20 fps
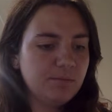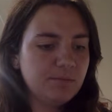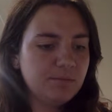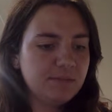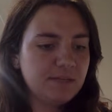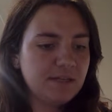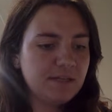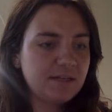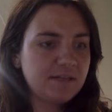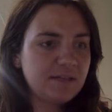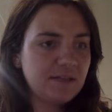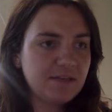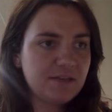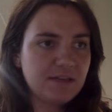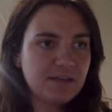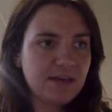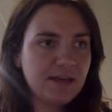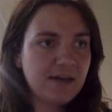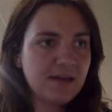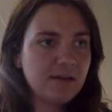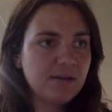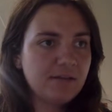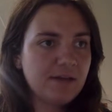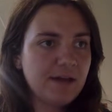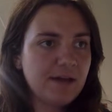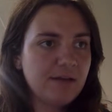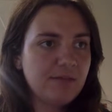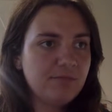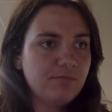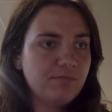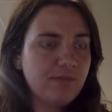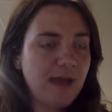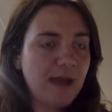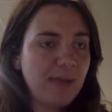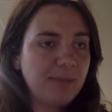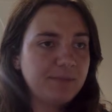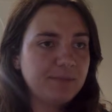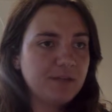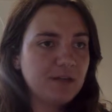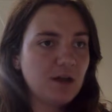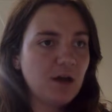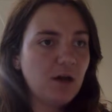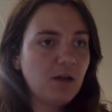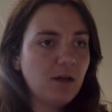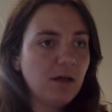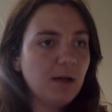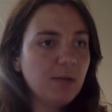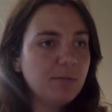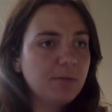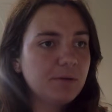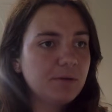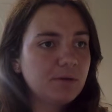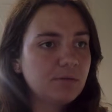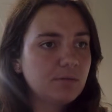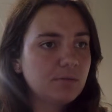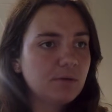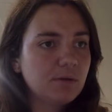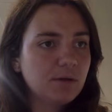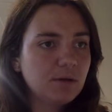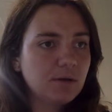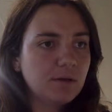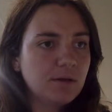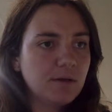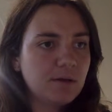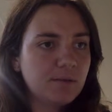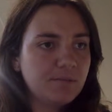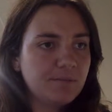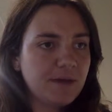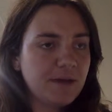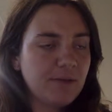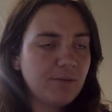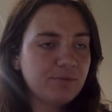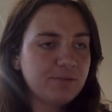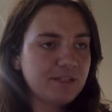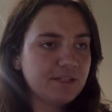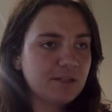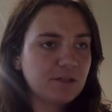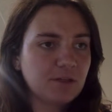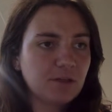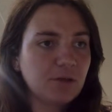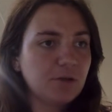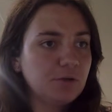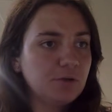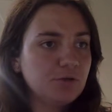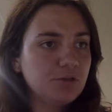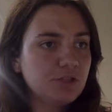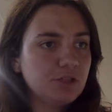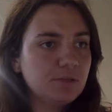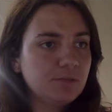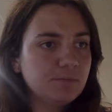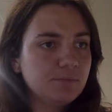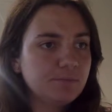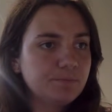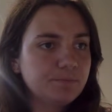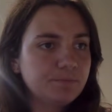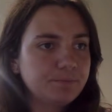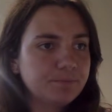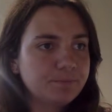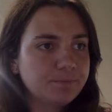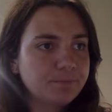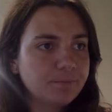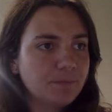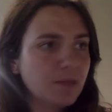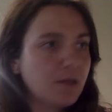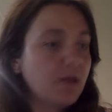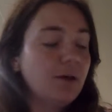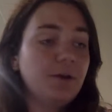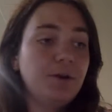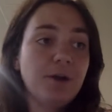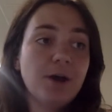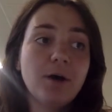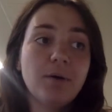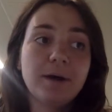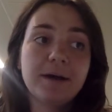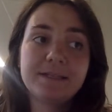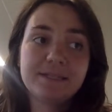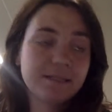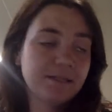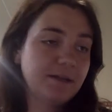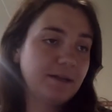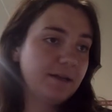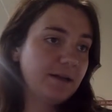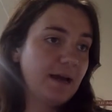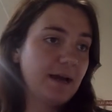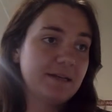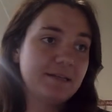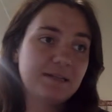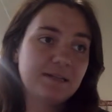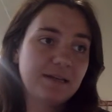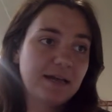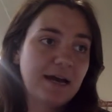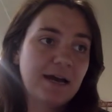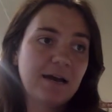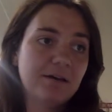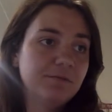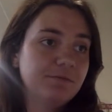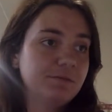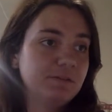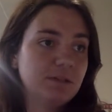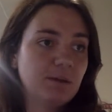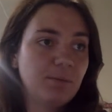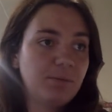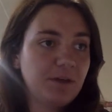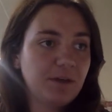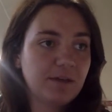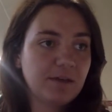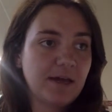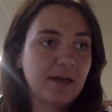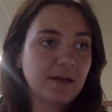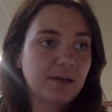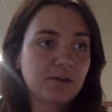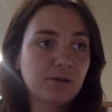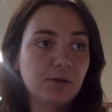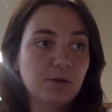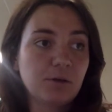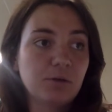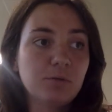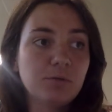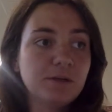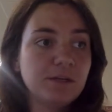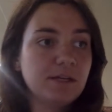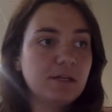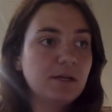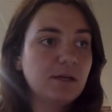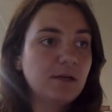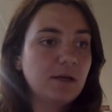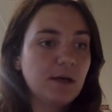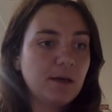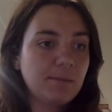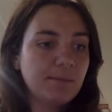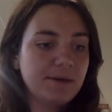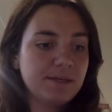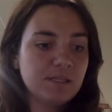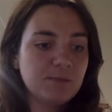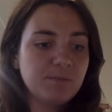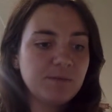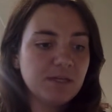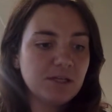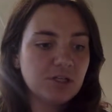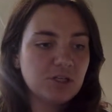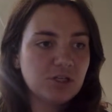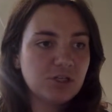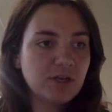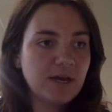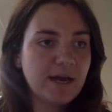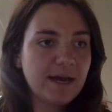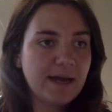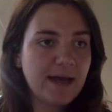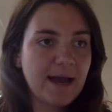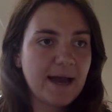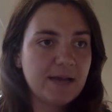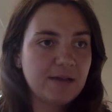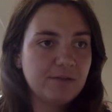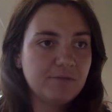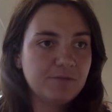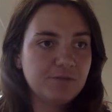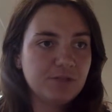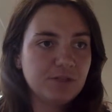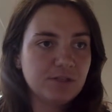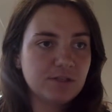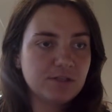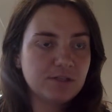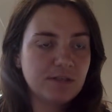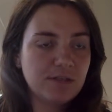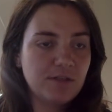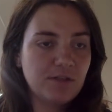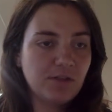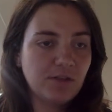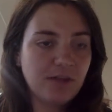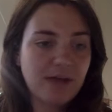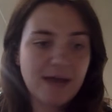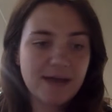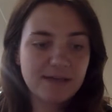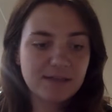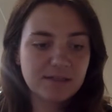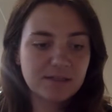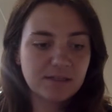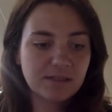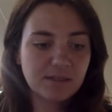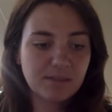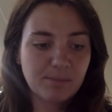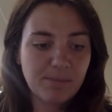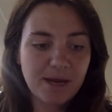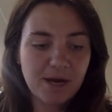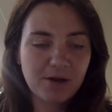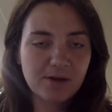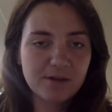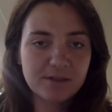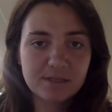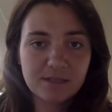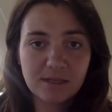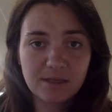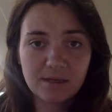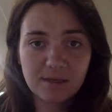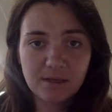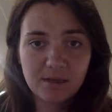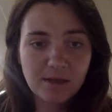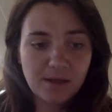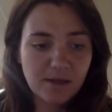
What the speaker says: sentence at the end that wrapped it all up, that was like a conclusion? No, I didn't. I didn't have something that concluded my speech. I kind of just said the last comparison